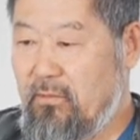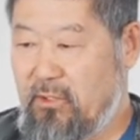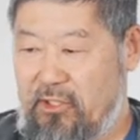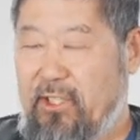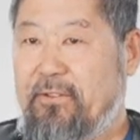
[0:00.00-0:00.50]

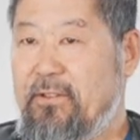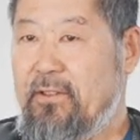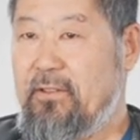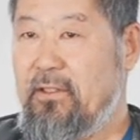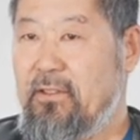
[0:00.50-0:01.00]
stiff,
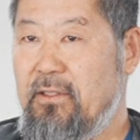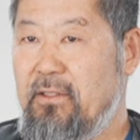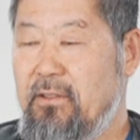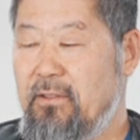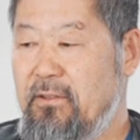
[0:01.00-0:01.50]

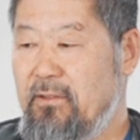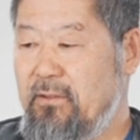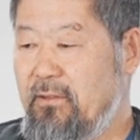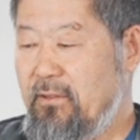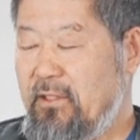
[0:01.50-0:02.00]

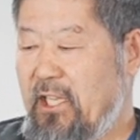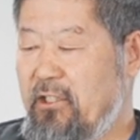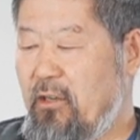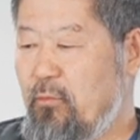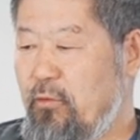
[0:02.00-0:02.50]

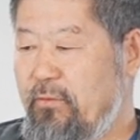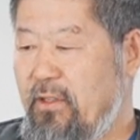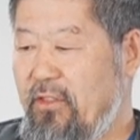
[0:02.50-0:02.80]
cannot move,